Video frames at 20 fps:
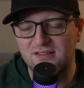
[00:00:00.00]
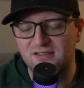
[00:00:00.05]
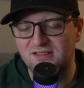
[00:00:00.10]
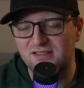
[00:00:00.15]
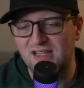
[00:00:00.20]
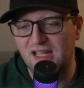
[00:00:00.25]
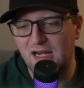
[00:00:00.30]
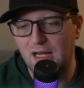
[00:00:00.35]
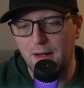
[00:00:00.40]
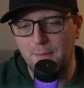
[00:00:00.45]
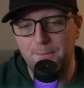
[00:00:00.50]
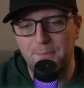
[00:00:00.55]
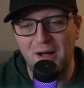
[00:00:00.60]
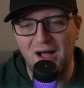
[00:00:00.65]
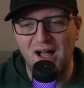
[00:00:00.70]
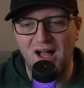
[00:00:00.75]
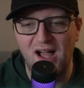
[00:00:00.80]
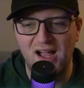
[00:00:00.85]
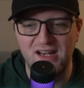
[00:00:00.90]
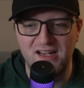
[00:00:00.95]
are just getting
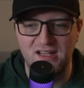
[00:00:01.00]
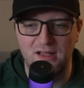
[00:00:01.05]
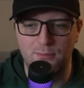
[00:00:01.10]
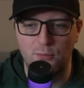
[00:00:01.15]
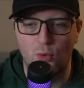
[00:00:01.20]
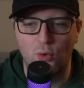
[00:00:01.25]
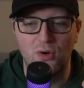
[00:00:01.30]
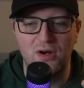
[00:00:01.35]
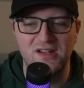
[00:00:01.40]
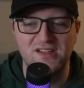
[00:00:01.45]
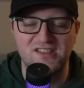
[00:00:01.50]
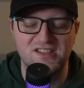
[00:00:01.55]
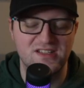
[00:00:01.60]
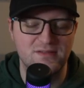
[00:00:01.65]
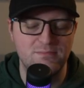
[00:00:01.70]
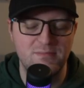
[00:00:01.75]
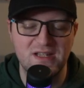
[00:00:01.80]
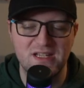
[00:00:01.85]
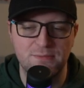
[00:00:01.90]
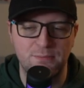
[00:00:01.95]
behind him, or he's just
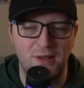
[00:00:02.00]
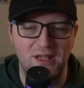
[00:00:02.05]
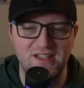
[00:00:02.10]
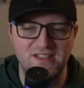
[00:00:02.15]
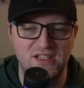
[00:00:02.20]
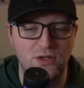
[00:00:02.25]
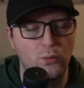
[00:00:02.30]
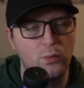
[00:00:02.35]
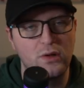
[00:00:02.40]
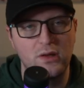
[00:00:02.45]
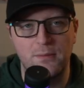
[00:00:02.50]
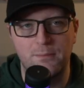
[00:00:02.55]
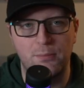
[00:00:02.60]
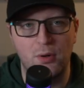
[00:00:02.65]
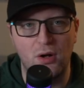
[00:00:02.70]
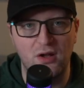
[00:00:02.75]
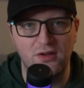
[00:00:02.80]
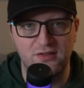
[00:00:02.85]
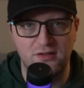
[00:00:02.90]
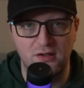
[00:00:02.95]
misplacing where the
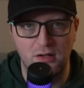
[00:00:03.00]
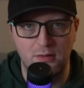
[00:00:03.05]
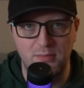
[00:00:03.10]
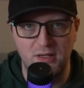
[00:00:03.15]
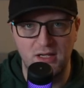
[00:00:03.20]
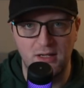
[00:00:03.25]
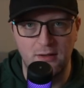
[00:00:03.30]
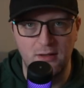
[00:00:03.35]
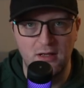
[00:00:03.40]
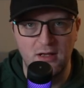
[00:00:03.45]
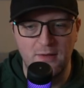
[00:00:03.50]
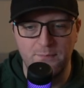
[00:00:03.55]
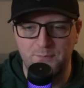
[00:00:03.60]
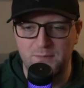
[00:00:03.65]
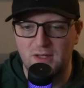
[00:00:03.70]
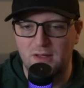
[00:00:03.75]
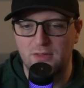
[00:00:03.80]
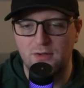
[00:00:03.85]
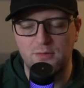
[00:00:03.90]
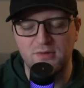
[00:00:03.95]
ball is going to be.
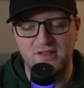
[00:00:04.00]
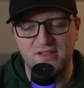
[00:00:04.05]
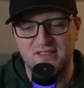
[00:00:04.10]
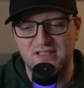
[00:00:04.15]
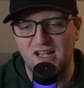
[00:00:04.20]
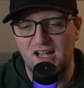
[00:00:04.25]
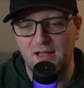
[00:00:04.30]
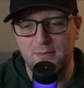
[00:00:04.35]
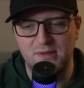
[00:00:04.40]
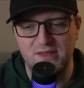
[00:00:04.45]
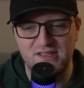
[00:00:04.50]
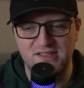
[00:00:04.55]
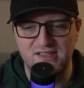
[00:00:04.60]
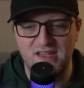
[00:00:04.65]
There was a time in this